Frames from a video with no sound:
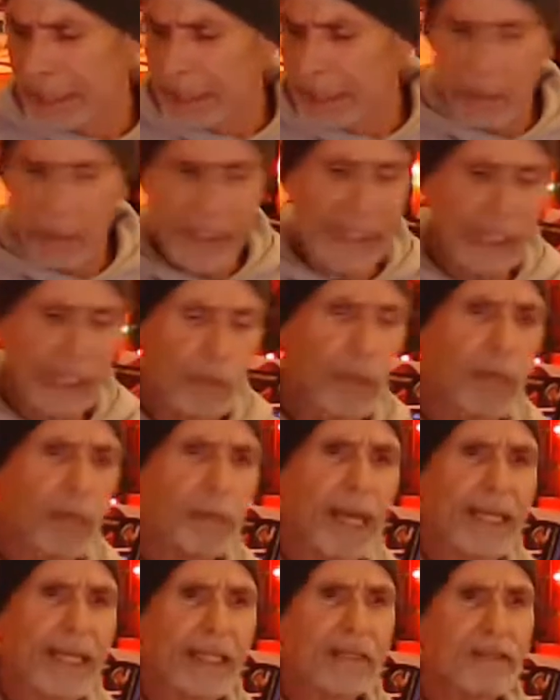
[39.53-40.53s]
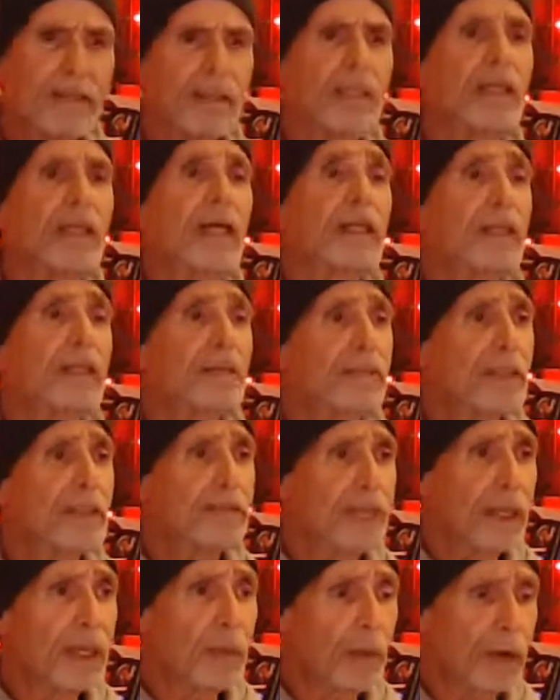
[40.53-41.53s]
But anyway, man, let's see if
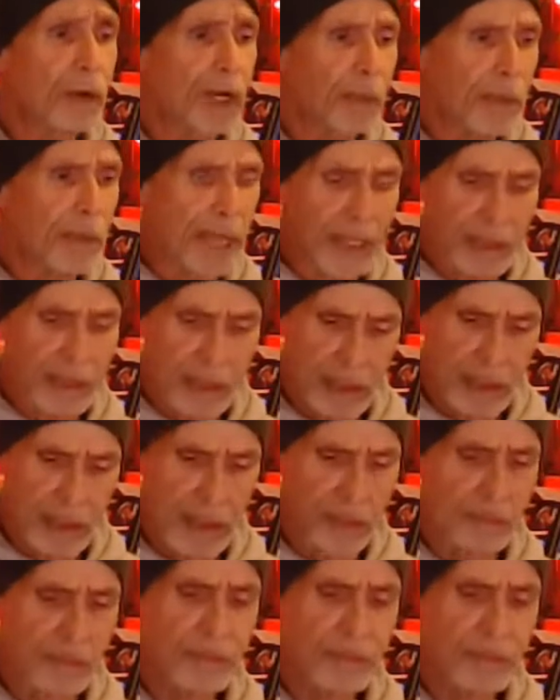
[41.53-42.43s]
they work, man. You know,